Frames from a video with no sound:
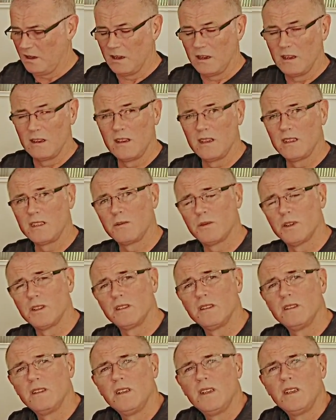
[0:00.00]
And this
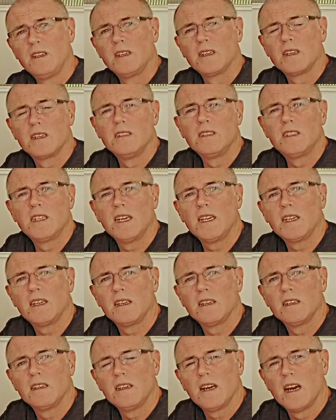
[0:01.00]
one can
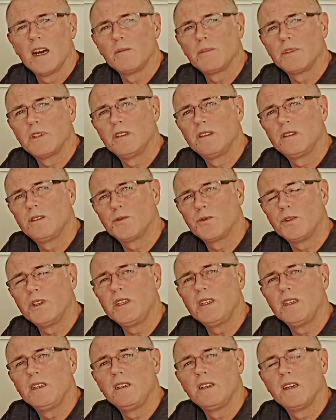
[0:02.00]
take up to
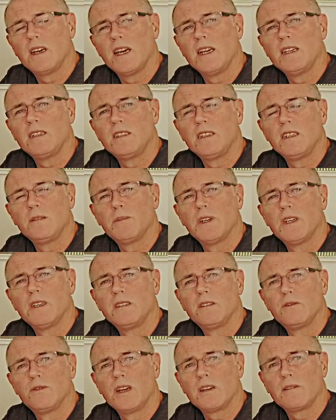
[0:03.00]
3 HDMI
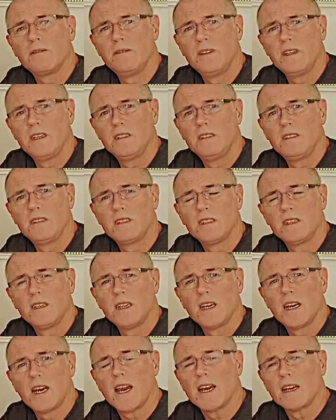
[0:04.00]
direct feeds
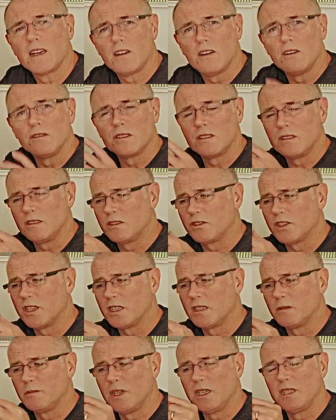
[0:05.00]
and
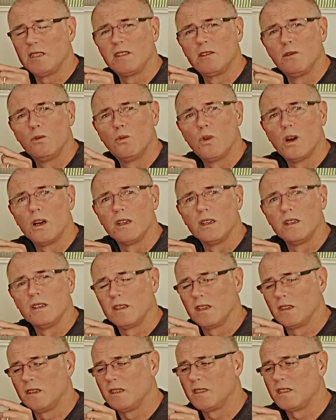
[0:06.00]
concentrate them into one.
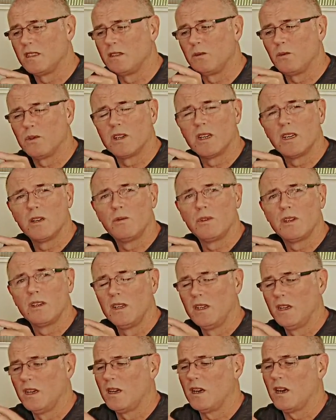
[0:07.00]
And this is where I would
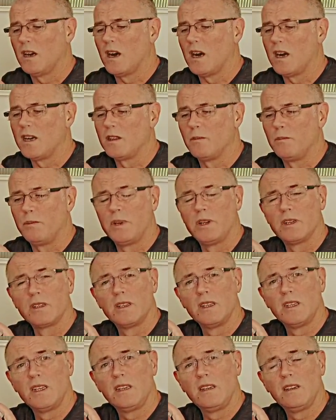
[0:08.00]
either plug
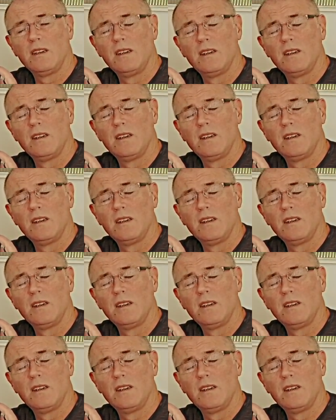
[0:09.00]
the